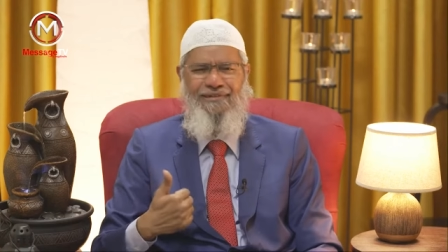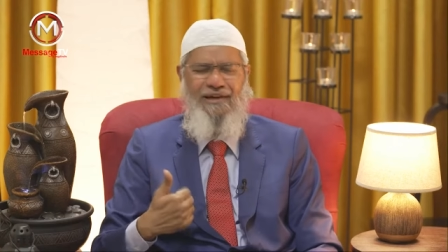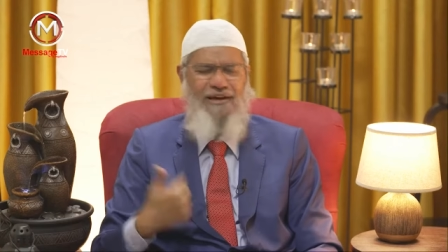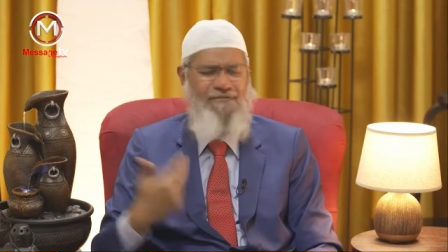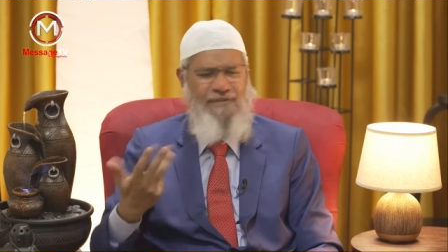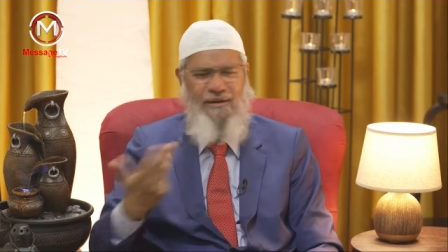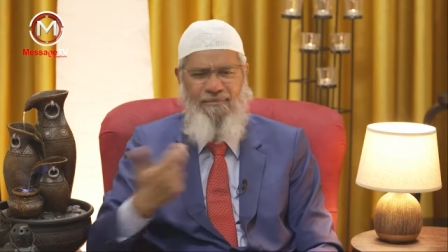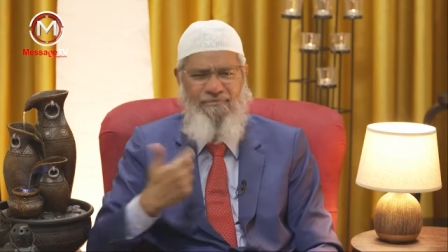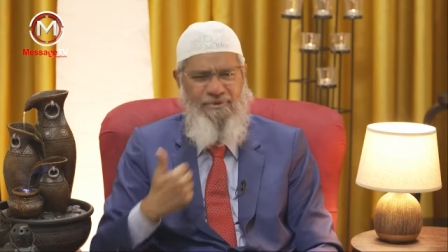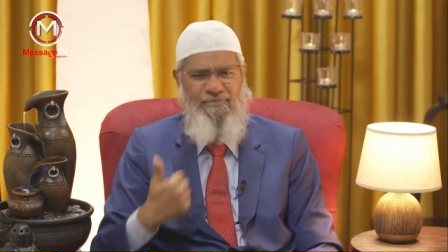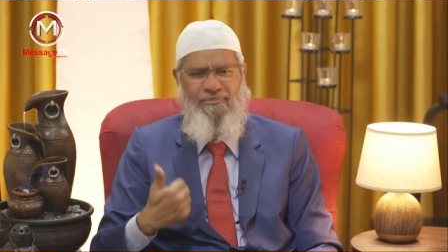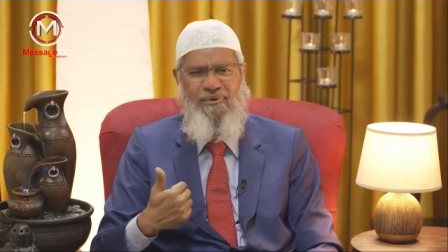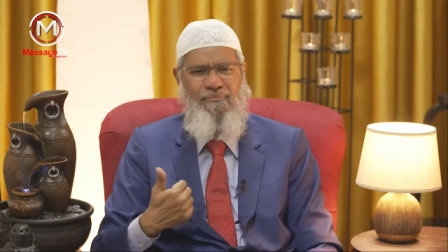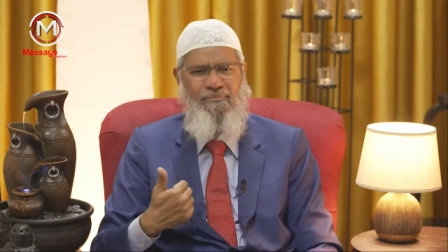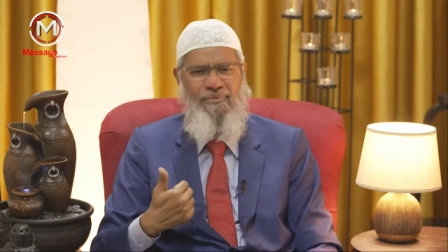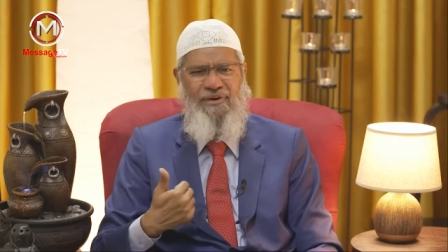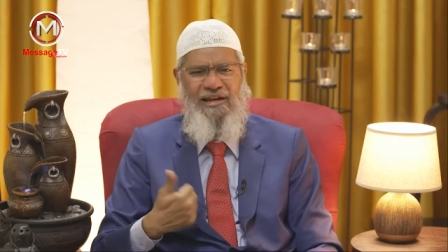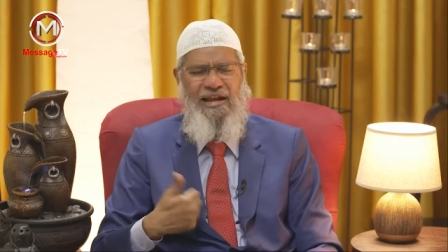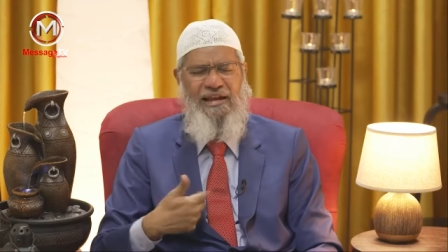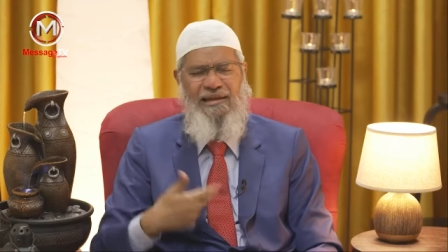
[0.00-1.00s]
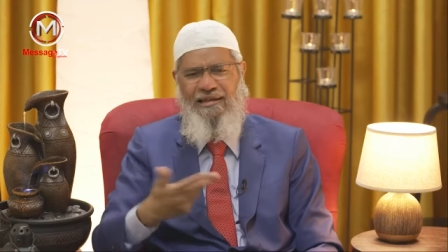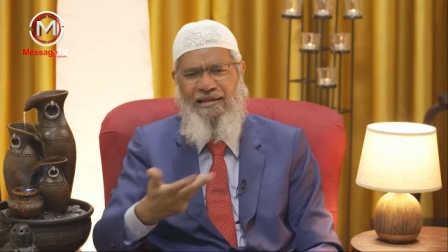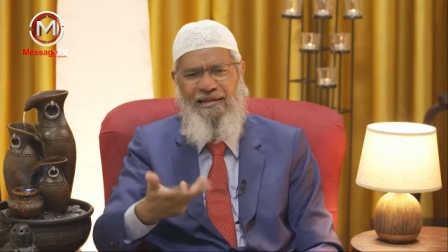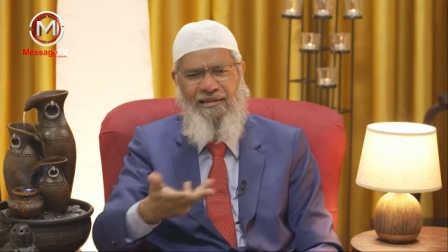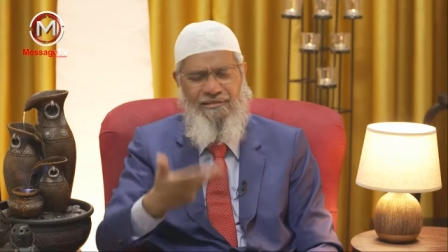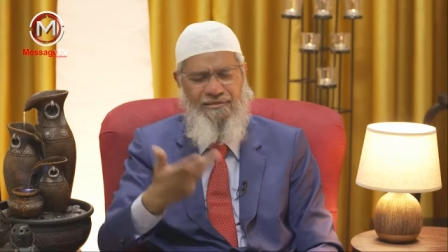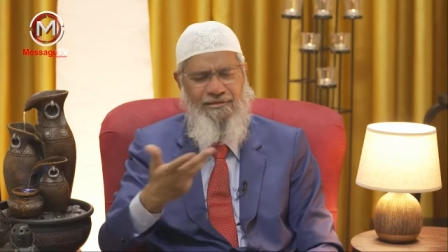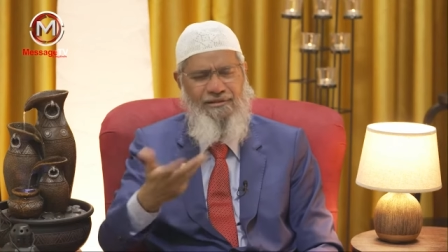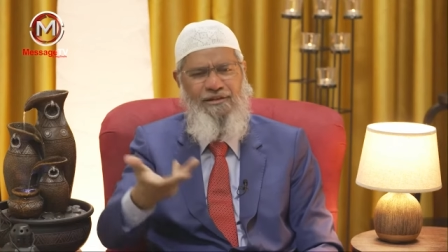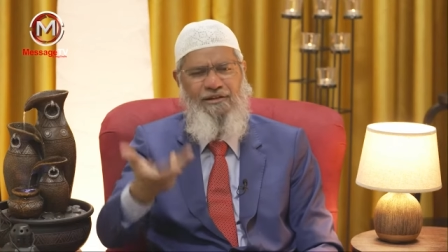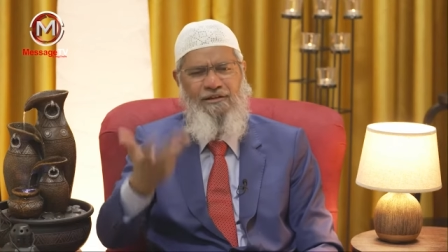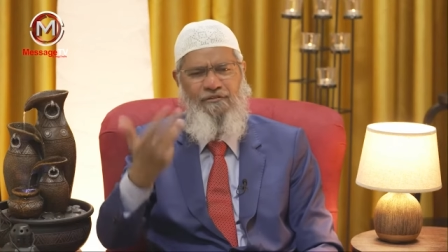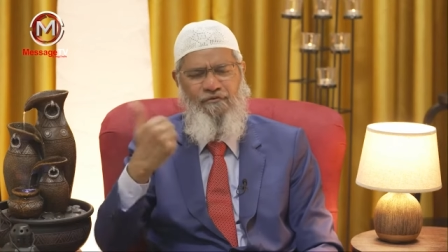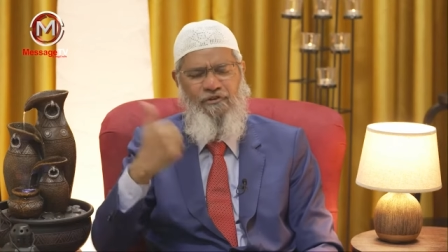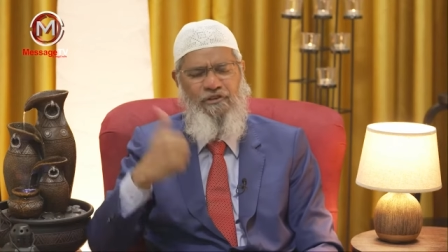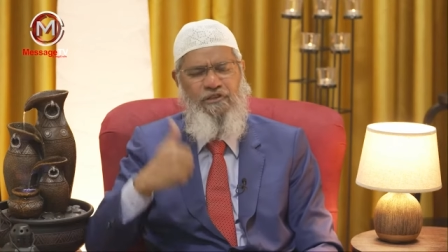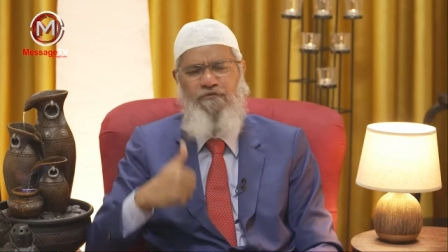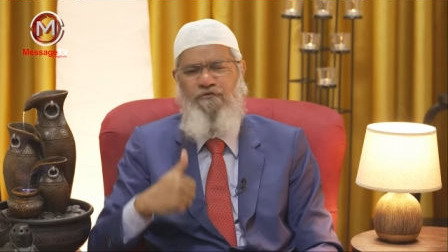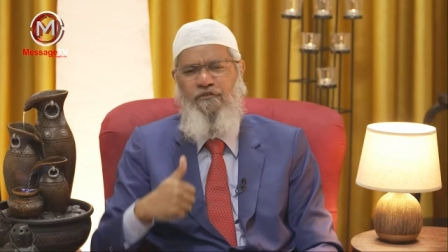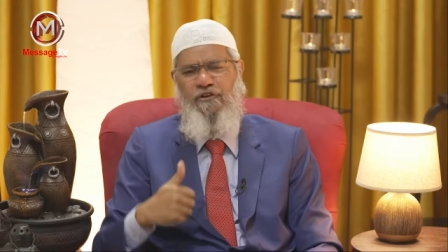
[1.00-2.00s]
a family member, at least
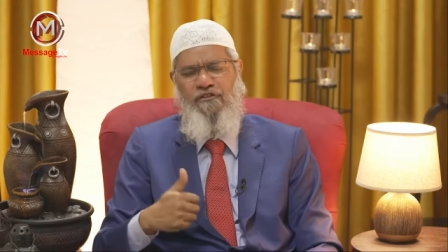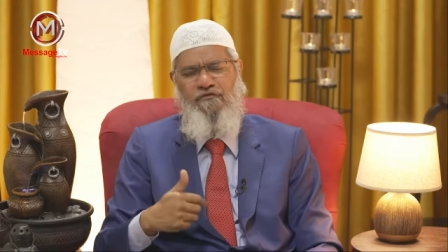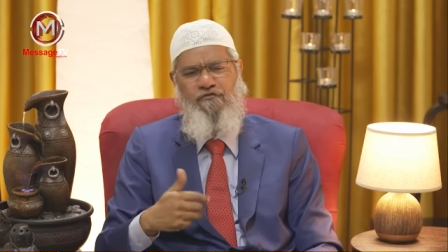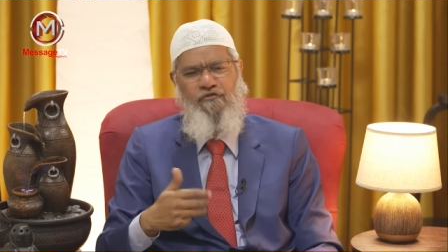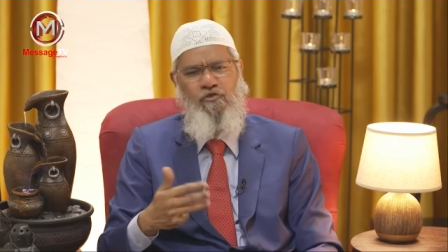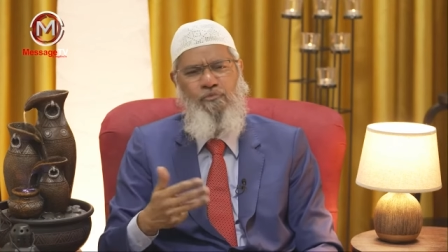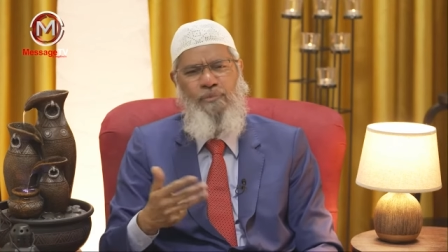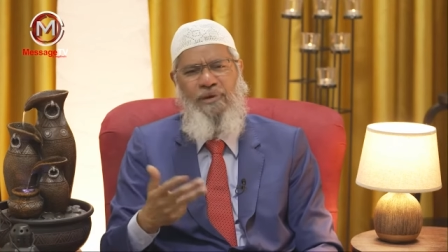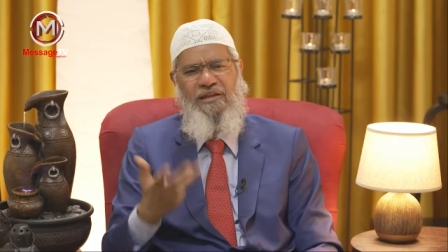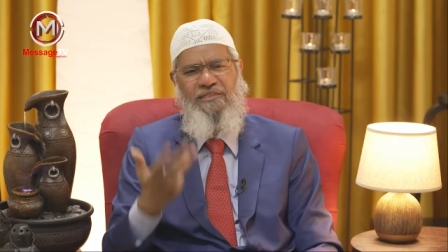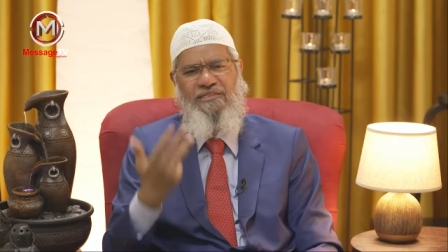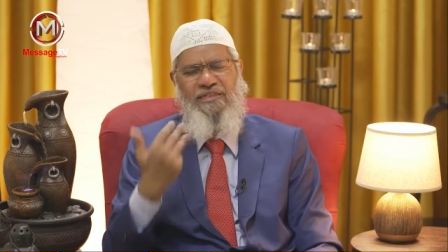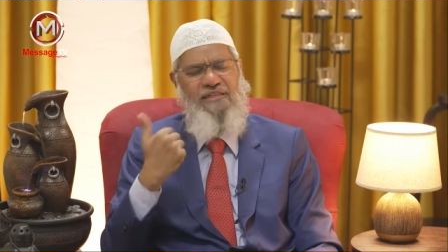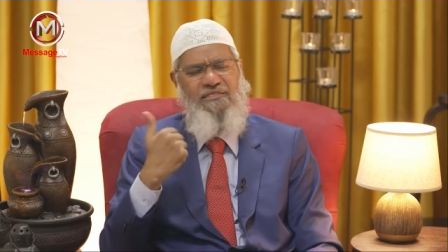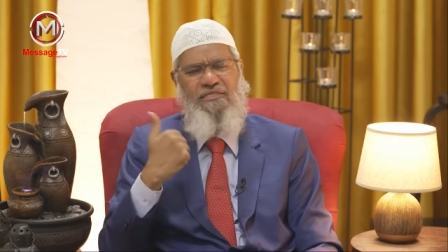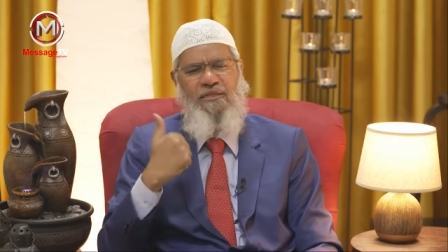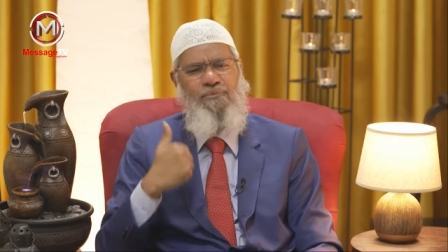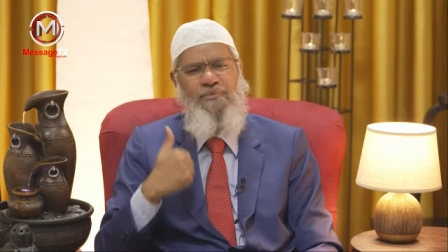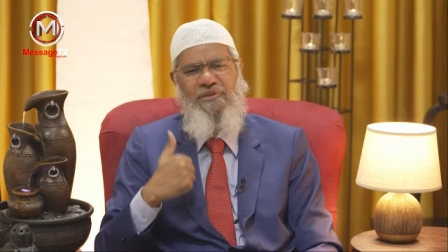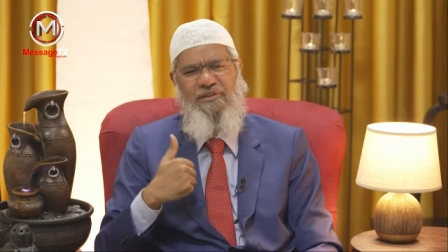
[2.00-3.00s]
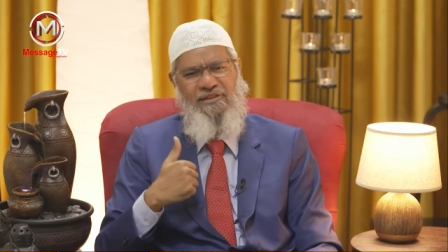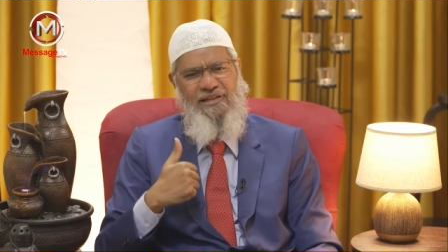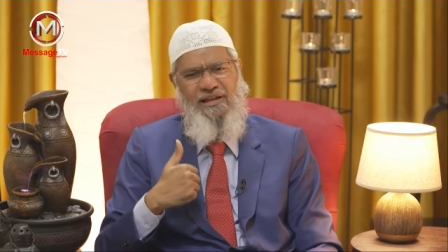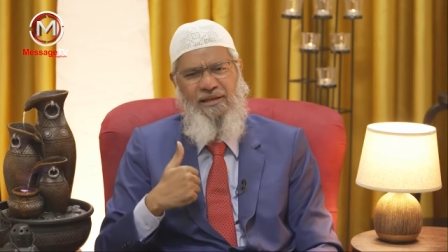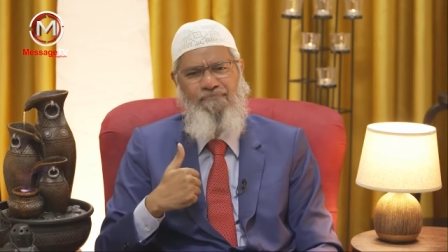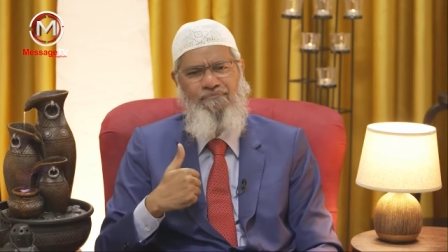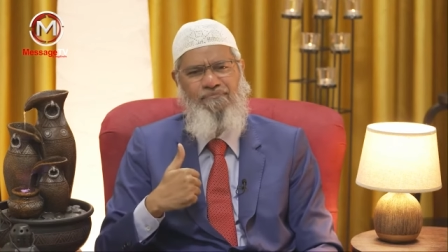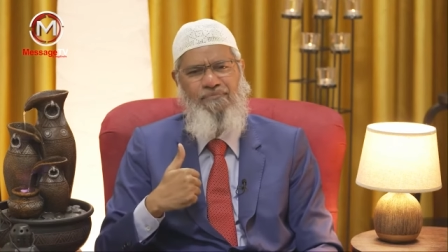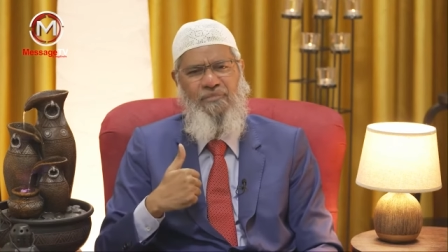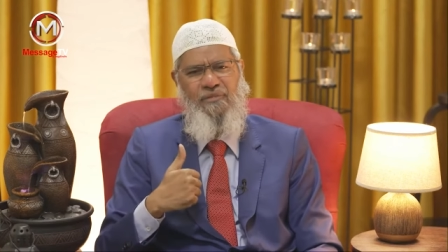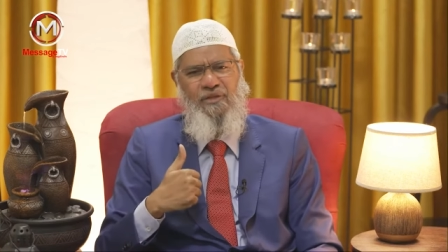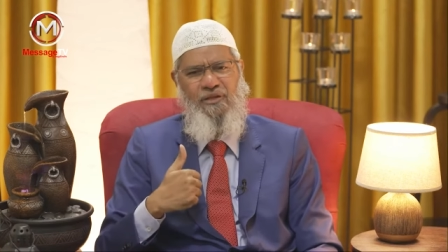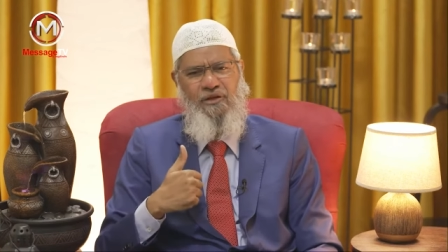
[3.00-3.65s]
for the first few months he accepts Islam.